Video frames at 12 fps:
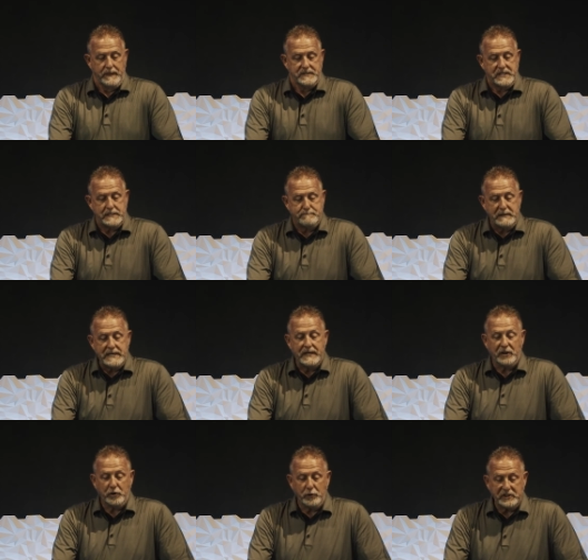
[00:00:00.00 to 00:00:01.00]
says, being a
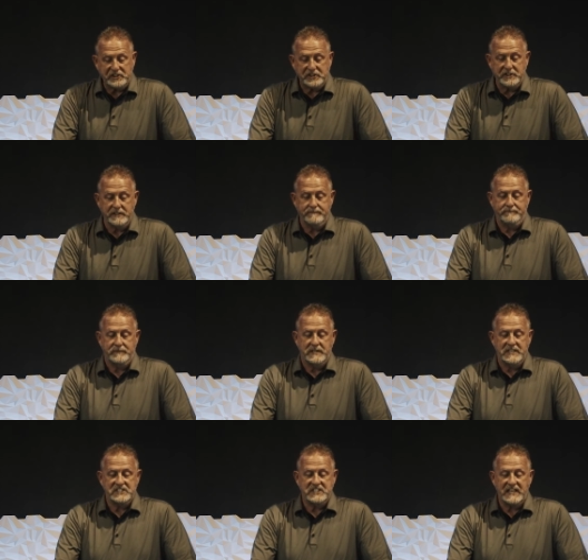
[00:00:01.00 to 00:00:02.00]
Christian
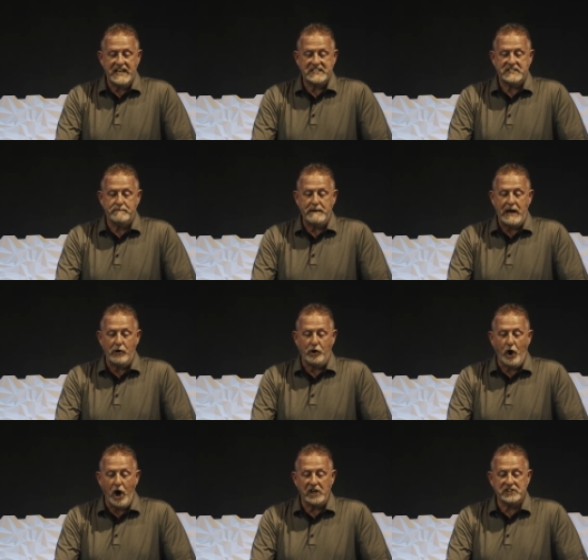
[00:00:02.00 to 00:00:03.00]
is less about
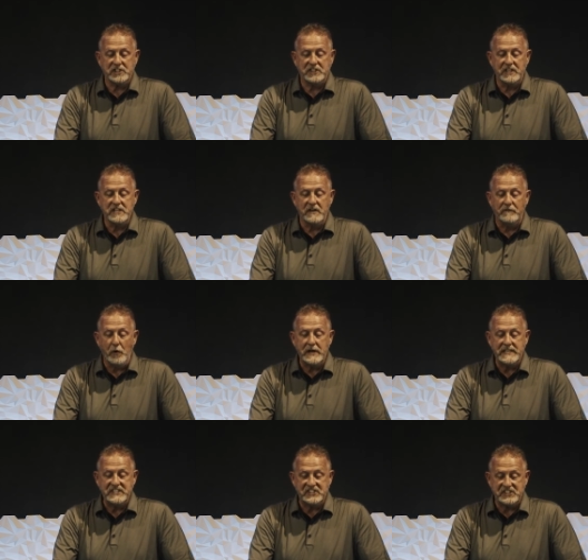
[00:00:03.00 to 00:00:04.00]
cautiously
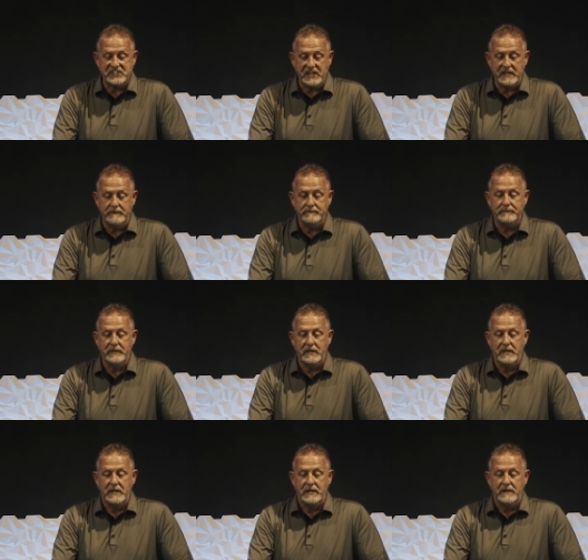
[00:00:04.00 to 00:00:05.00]
avoiding sin
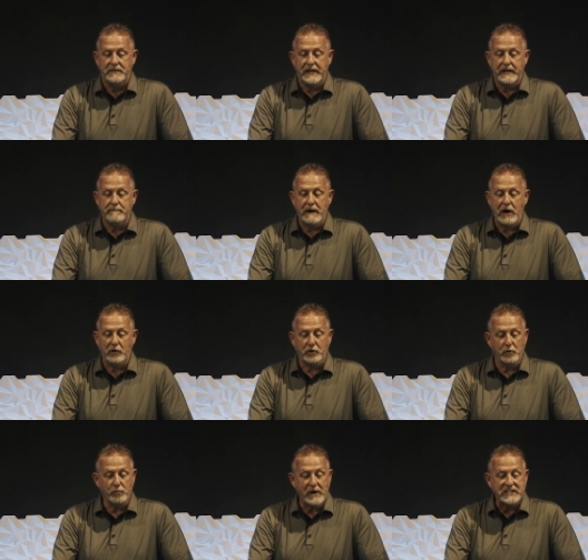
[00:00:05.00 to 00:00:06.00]
than about
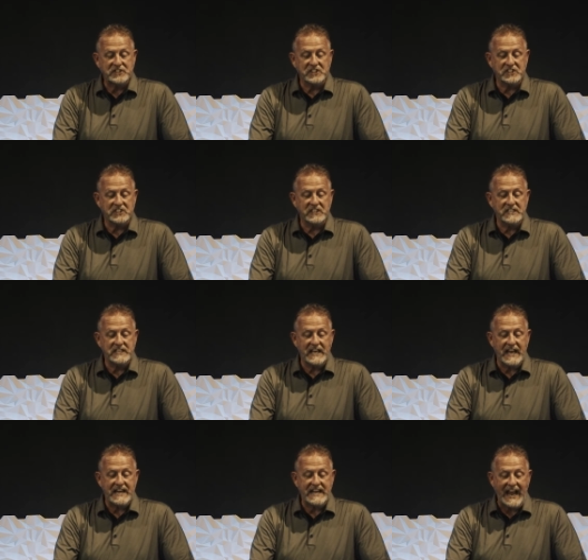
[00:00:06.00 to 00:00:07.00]
courageously
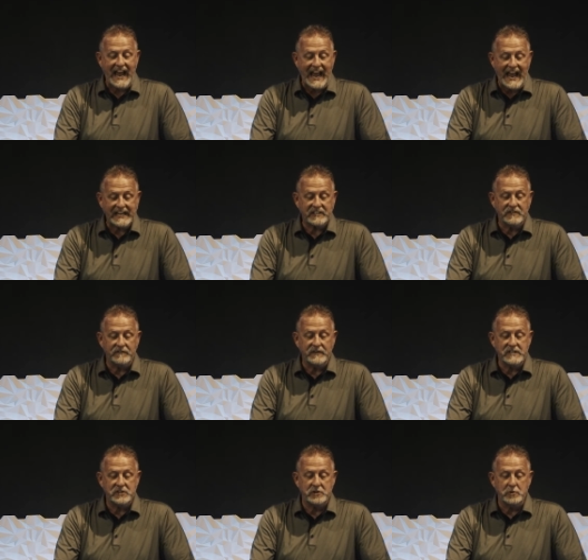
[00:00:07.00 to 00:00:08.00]
and
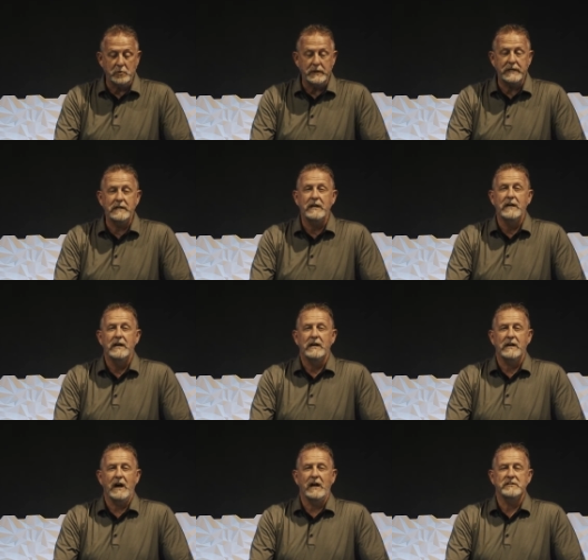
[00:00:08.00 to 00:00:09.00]
actively doing
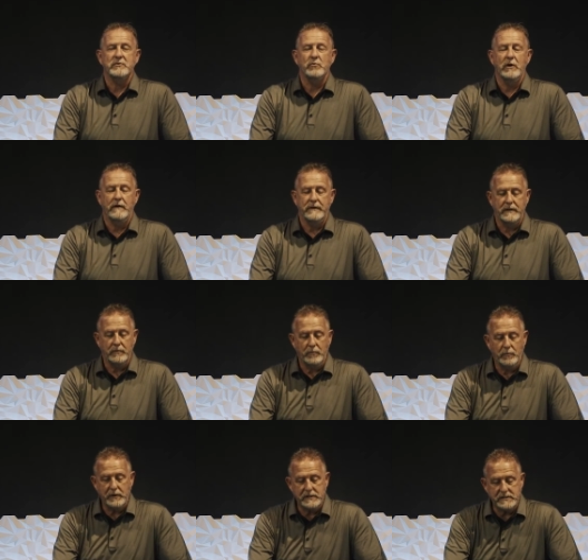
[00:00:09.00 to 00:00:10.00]
God's will.
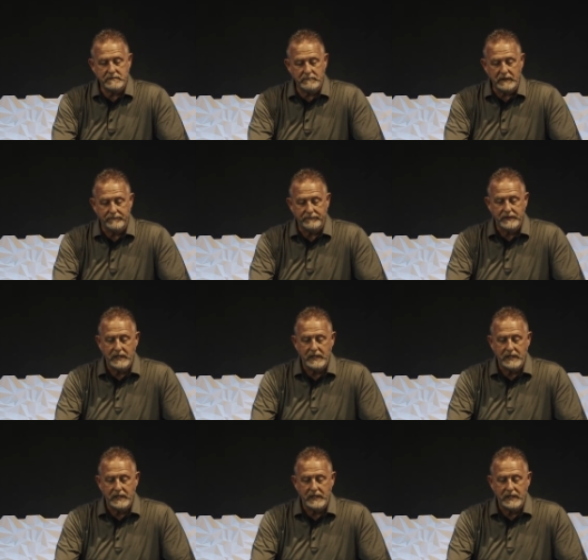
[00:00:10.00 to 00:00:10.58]
What does he mean?